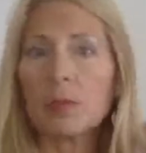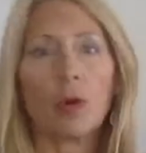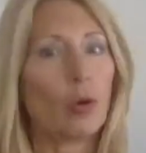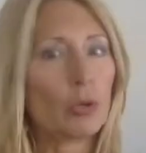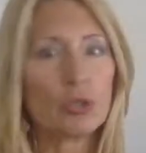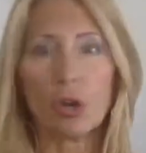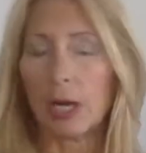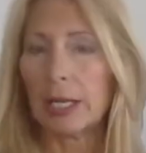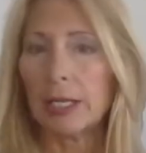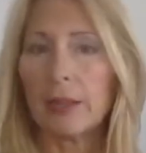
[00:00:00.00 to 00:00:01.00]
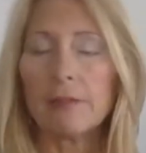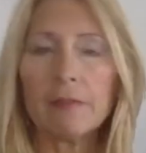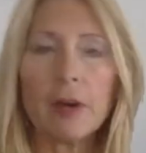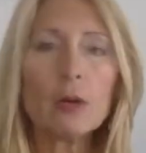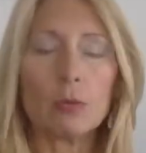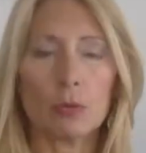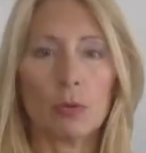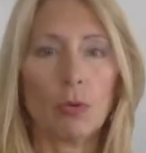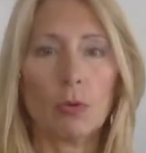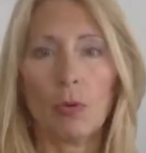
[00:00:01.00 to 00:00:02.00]
or we're talking on the phone,
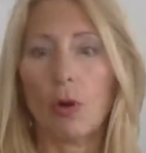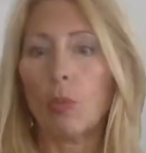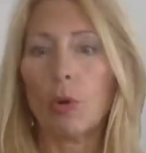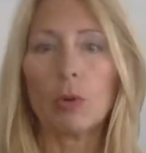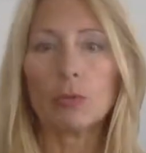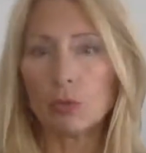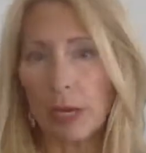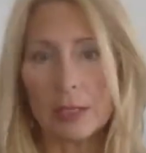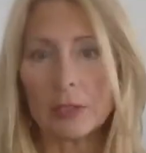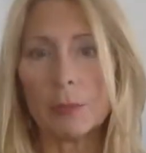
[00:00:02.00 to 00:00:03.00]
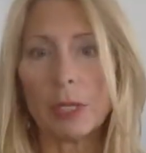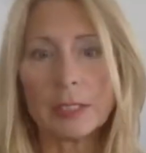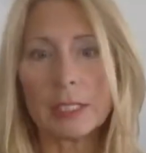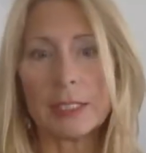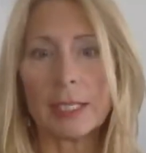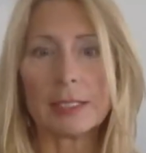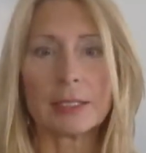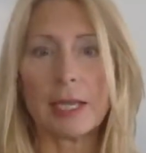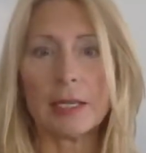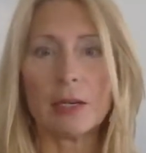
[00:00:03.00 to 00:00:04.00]
or we're trying to multitask
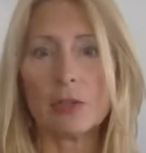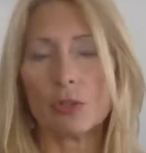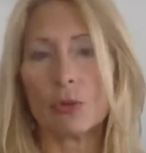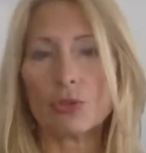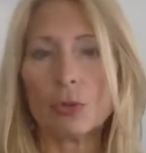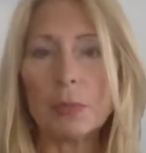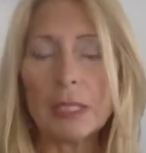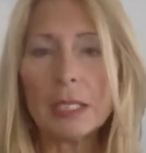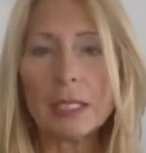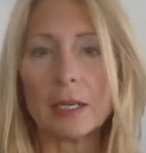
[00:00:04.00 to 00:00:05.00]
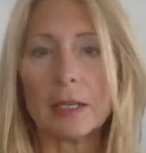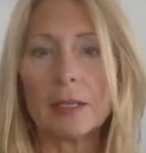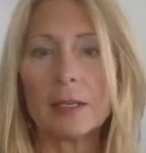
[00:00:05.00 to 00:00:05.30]
on our social media.